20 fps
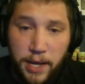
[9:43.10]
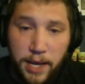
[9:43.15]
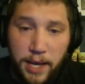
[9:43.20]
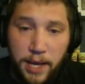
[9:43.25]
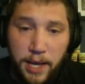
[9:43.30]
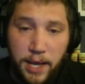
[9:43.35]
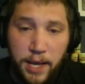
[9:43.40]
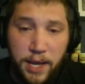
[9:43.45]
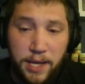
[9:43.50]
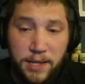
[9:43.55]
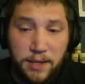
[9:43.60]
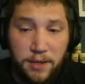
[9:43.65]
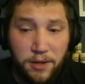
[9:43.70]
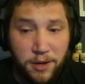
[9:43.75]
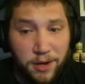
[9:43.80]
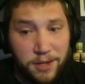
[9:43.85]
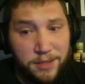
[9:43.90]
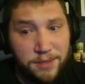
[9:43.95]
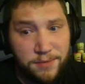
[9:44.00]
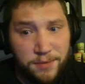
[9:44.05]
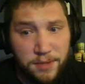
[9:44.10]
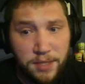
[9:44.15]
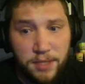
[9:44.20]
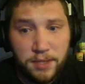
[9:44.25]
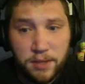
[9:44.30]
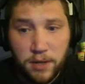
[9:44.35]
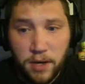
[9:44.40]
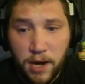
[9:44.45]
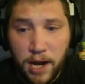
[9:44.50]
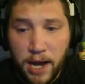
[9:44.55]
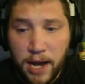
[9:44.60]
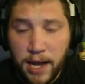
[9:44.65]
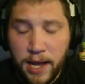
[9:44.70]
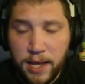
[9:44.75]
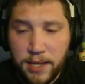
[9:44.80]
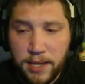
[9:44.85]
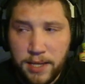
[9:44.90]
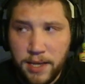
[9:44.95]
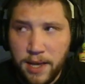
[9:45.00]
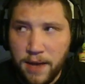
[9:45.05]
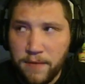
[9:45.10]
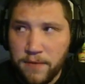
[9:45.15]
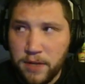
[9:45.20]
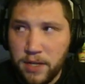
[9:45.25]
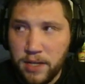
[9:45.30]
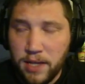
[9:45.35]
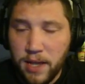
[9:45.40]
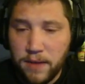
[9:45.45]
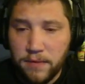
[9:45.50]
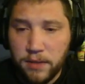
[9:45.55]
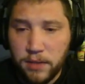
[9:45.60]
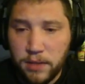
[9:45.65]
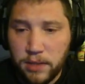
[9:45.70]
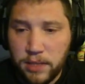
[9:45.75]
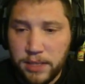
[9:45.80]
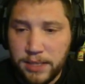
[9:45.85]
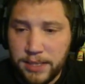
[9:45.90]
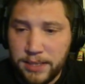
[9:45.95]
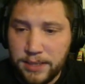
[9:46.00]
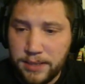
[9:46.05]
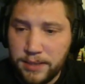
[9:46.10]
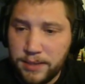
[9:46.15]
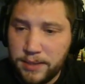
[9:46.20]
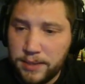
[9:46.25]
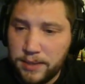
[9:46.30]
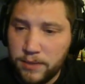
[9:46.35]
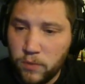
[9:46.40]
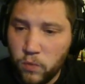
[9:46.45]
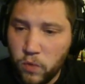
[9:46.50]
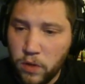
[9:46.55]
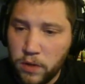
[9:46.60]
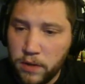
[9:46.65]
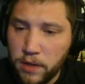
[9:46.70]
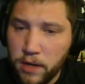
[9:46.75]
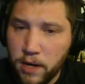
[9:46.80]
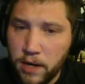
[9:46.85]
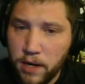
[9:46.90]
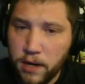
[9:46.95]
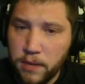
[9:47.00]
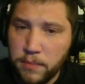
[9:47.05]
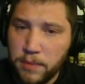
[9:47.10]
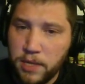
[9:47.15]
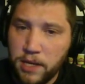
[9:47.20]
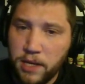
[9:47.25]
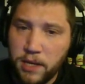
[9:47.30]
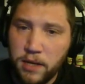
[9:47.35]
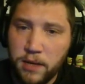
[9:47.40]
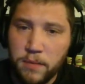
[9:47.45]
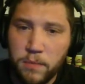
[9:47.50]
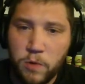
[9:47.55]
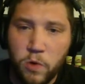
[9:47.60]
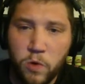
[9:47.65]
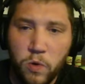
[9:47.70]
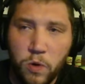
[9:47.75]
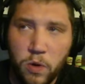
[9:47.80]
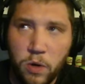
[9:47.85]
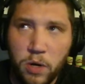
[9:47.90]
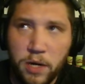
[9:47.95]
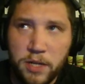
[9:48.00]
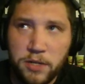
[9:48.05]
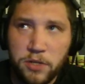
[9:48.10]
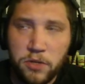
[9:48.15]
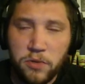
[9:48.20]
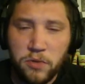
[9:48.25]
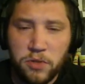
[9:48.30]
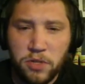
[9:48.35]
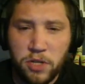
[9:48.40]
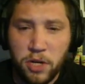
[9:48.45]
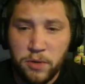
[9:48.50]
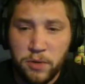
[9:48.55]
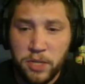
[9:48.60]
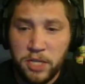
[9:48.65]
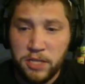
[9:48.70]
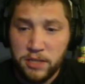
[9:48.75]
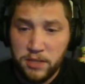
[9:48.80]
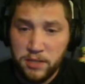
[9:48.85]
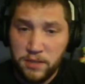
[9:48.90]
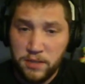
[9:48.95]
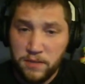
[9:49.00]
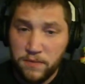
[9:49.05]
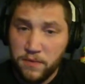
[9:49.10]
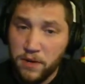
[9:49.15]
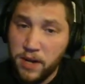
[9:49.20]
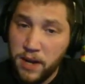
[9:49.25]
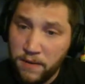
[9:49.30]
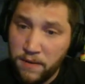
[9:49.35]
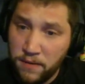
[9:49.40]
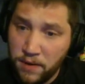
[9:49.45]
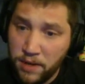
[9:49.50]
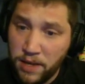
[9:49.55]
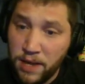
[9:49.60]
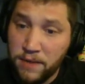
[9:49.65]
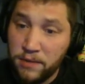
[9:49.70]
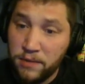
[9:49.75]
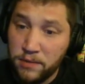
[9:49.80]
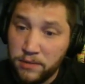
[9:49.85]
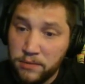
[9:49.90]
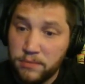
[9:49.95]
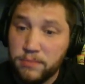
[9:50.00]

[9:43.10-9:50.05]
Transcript: And the costs for these are high. I think every level is 1 carbonadium core and 2 stonies for every level.